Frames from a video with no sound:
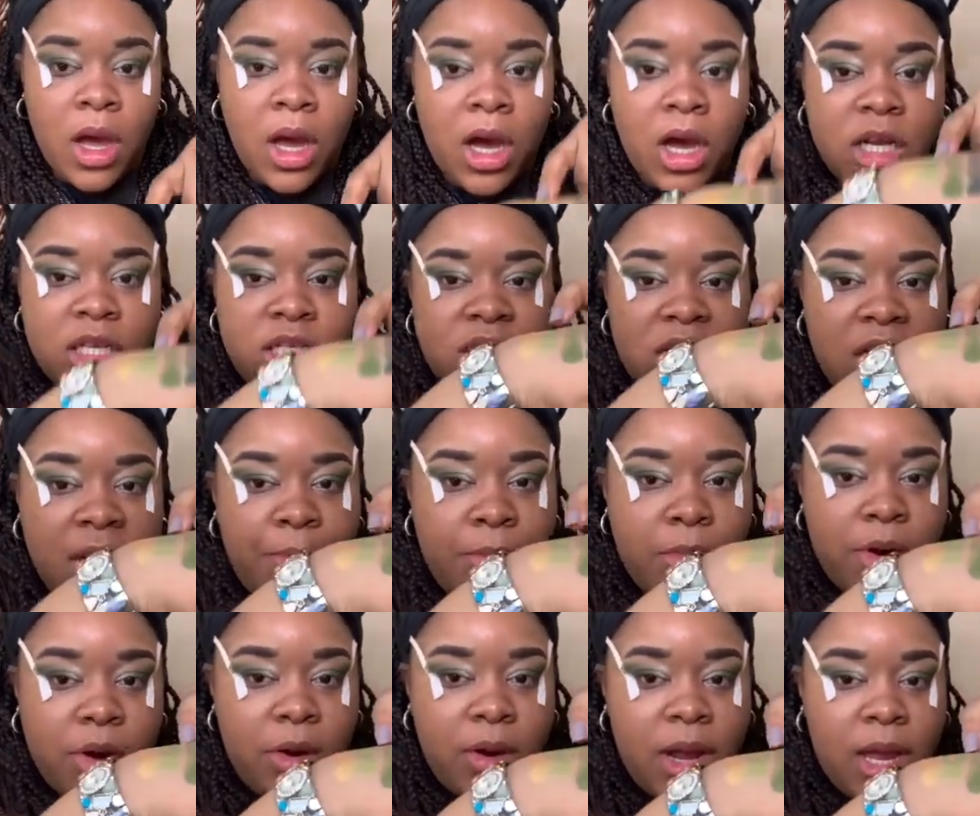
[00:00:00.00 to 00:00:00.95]
a
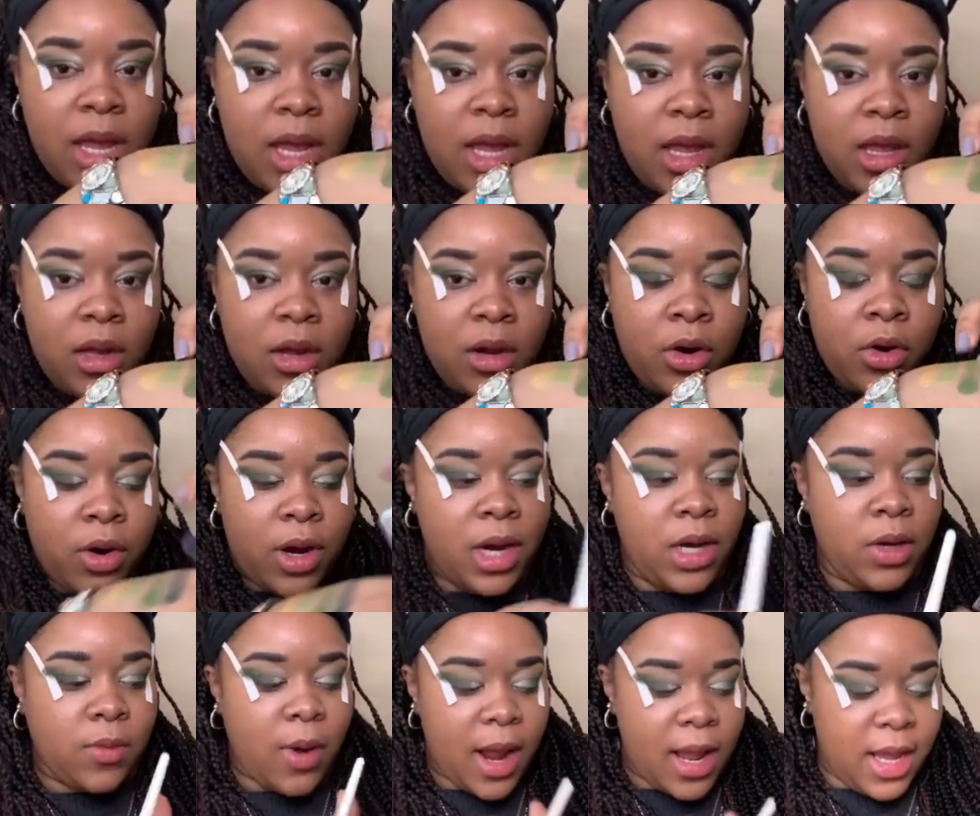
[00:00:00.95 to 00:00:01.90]
shimmery
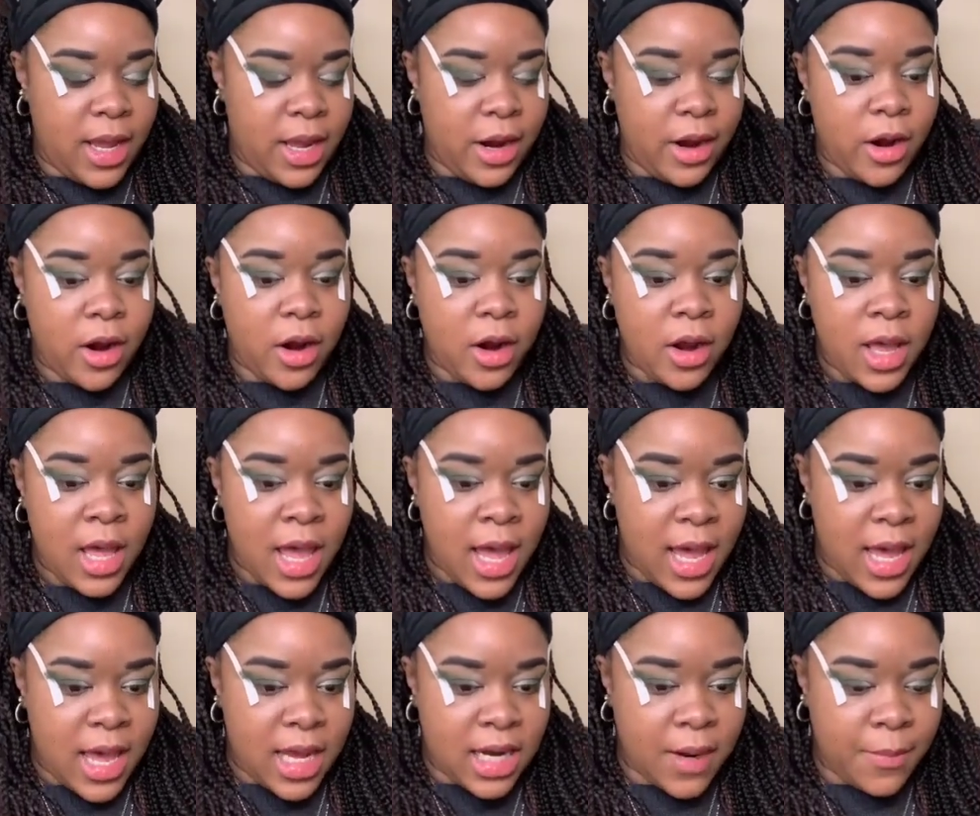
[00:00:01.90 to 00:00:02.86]
green right here,
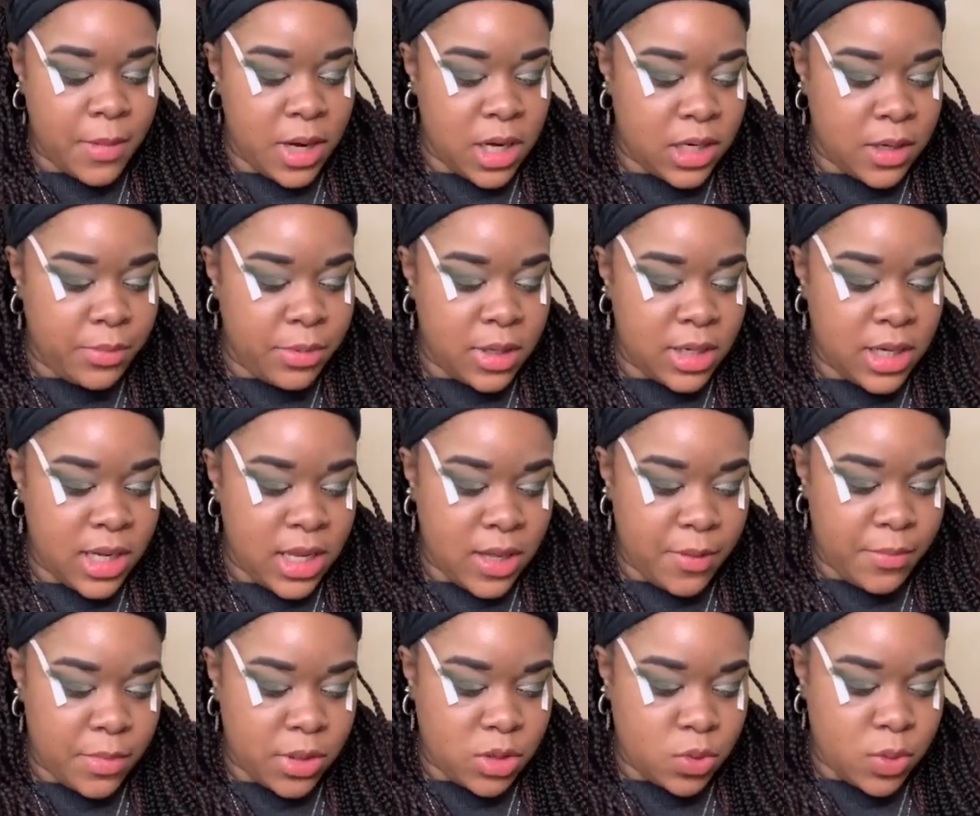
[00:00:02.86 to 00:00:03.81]
and I'm gonna put it
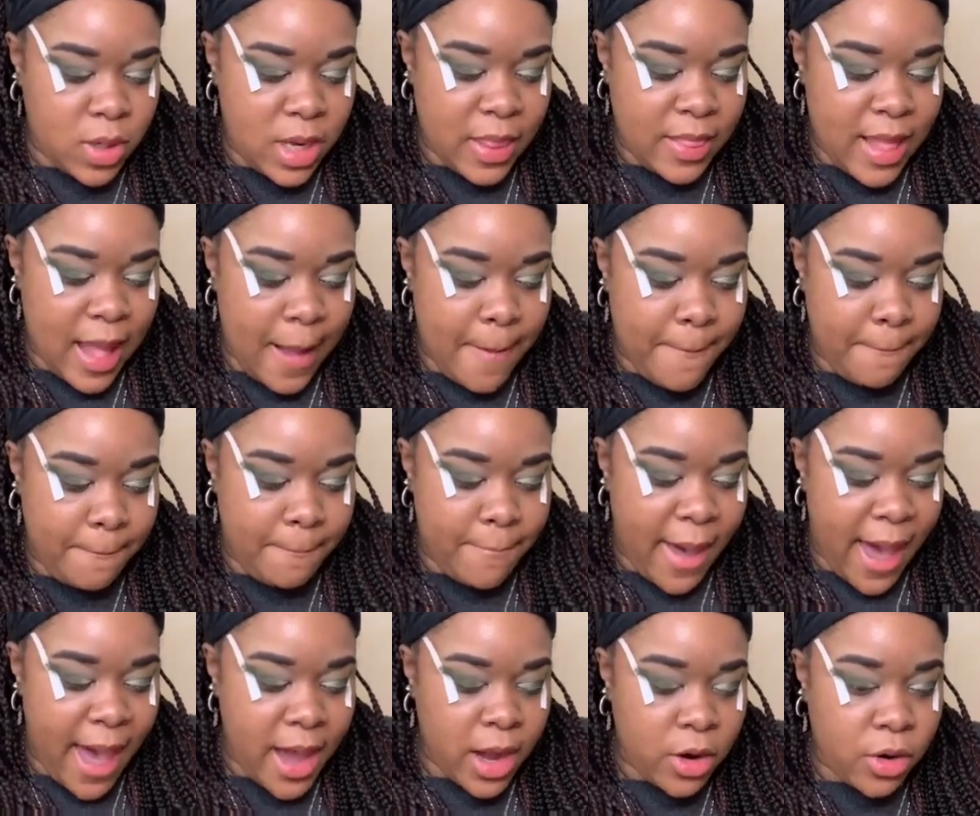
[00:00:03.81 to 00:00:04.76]
in between that
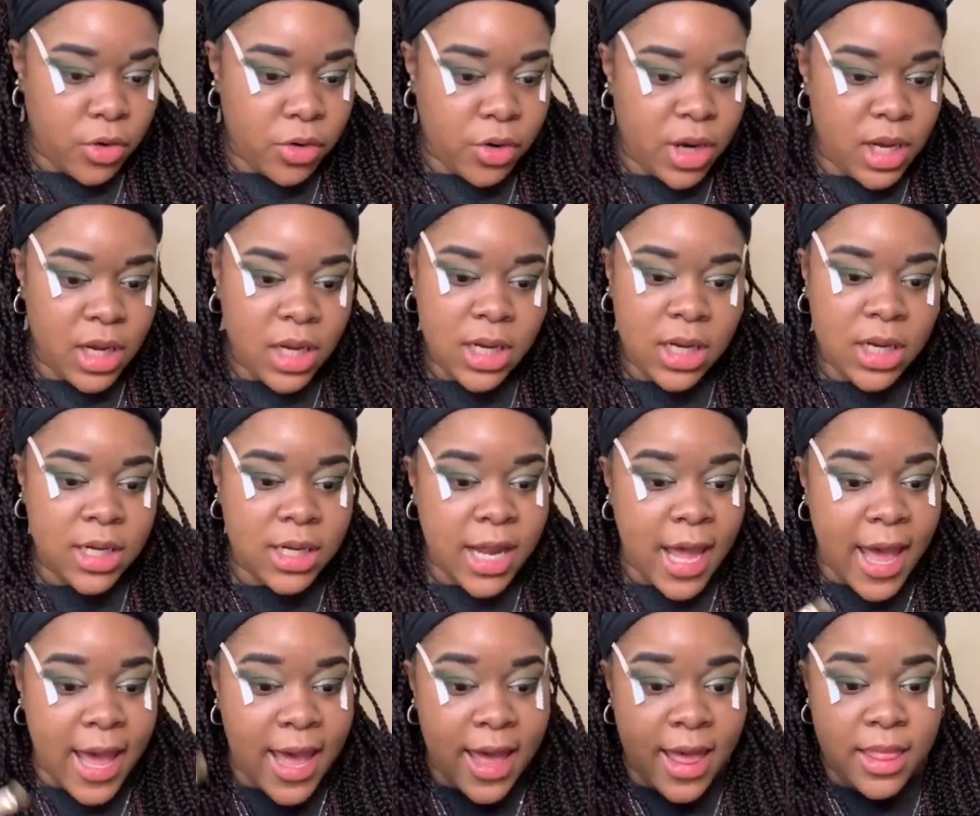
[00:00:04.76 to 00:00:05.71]
matte green
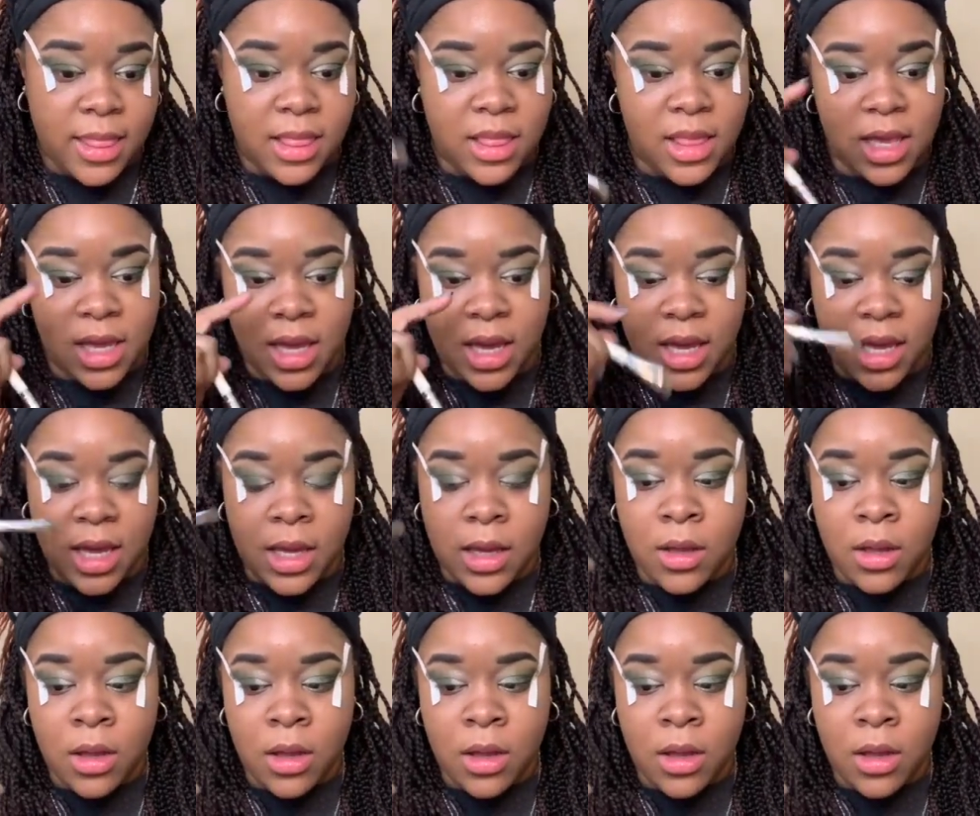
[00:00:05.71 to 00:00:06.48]
and the